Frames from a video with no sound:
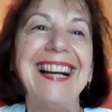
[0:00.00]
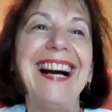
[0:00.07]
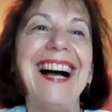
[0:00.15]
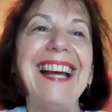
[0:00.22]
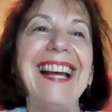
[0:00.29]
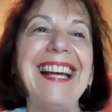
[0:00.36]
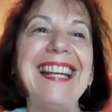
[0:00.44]

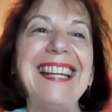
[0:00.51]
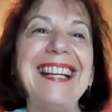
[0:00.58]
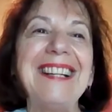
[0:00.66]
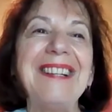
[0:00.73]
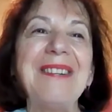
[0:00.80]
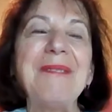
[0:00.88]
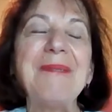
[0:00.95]
I
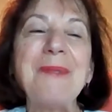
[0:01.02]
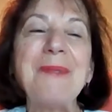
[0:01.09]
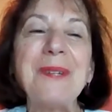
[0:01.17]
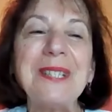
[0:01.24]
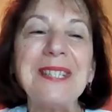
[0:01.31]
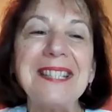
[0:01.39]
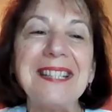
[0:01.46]

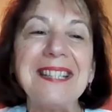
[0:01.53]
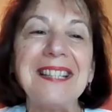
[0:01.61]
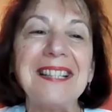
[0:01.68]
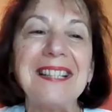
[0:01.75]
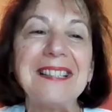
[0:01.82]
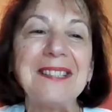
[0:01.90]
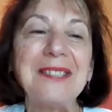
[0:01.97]
want
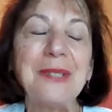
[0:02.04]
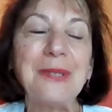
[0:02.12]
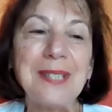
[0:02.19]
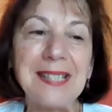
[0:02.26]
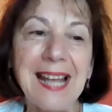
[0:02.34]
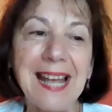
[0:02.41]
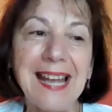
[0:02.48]
to
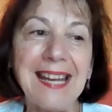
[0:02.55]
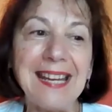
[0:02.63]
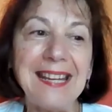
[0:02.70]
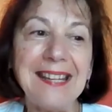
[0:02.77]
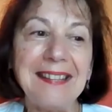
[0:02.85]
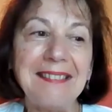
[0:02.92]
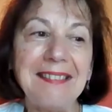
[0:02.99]

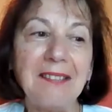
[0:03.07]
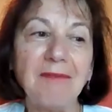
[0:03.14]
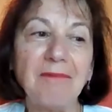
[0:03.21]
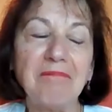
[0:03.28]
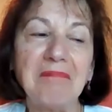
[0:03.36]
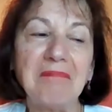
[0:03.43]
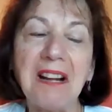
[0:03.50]
say that
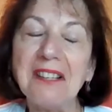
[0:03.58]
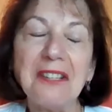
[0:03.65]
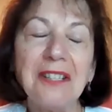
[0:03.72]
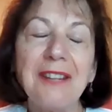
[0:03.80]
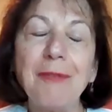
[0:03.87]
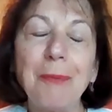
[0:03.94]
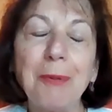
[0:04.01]
I
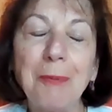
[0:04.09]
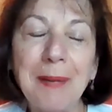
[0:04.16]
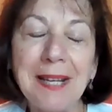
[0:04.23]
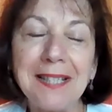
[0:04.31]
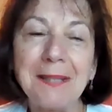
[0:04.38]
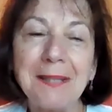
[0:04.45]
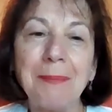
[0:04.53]
don't have a
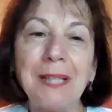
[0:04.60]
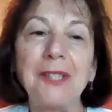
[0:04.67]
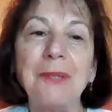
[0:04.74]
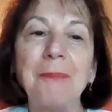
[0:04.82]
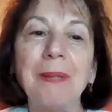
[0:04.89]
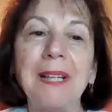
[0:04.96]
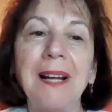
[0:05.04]
prepared
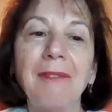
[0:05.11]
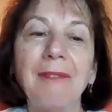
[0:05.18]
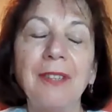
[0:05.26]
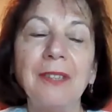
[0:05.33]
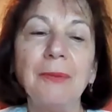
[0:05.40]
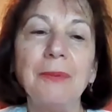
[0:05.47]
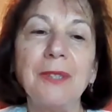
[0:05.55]
speech, but I
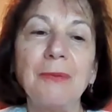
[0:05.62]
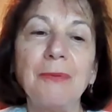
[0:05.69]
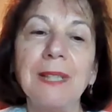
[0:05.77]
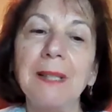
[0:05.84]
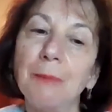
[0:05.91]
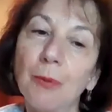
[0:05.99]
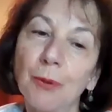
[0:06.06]
felt it was
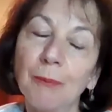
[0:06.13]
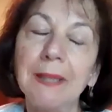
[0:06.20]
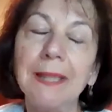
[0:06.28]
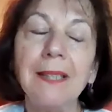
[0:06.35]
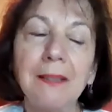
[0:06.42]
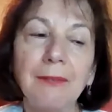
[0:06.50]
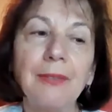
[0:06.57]
really important.
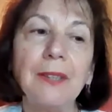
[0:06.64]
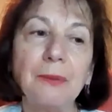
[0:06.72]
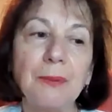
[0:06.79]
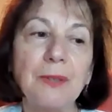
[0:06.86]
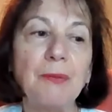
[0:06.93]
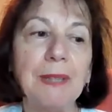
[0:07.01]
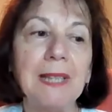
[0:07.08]
Melinda felt it
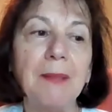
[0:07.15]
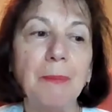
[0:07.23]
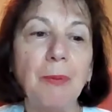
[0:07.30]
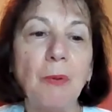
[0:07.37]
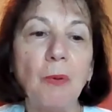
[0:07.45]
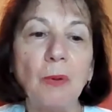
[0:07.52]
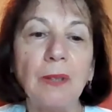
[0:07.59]
was really
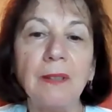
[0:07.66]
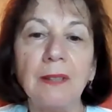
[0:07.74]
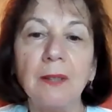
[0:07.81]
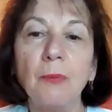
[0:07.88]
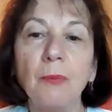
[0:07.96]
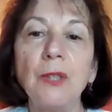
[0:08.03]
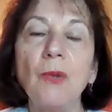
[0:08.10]
important
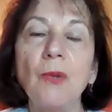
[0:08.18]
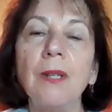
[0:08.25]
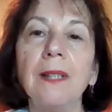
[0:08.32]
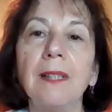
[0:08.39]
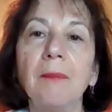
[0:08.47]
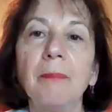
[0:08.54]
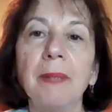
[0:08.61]
that we talk a
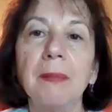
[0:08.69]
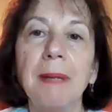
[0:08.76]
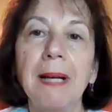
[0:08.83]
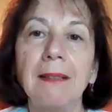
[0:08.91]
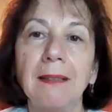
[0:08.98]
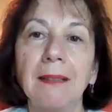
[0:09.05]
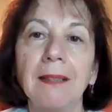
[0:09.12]
little bit
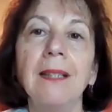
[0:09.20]
about